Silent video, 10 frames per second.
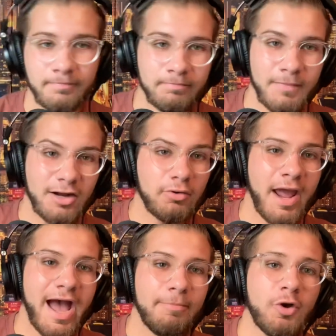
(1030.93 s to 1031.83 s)
They don't
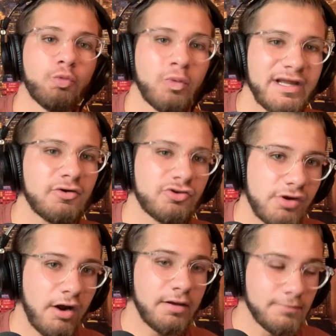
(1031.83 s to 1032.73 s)
have their real
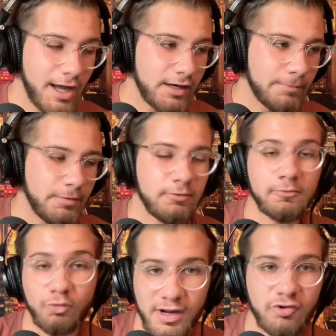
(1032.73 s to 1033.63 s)
starting lineup and
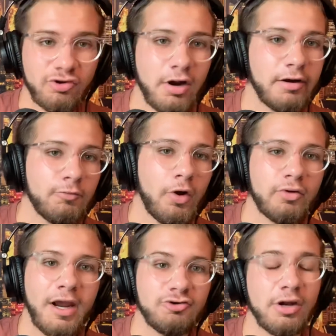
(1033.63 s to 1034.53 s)
real starting
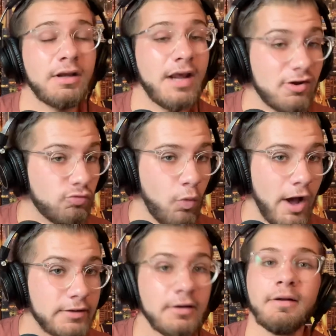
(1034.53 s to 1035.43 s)
rotation, and guess
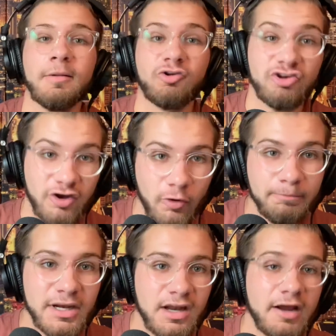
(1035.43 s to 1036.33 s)
what? They're still
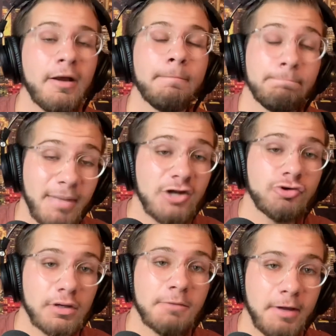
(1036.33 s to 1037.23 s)
beating Major
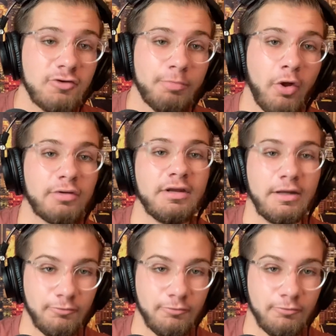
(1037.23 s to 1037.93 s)
League Baseball teams.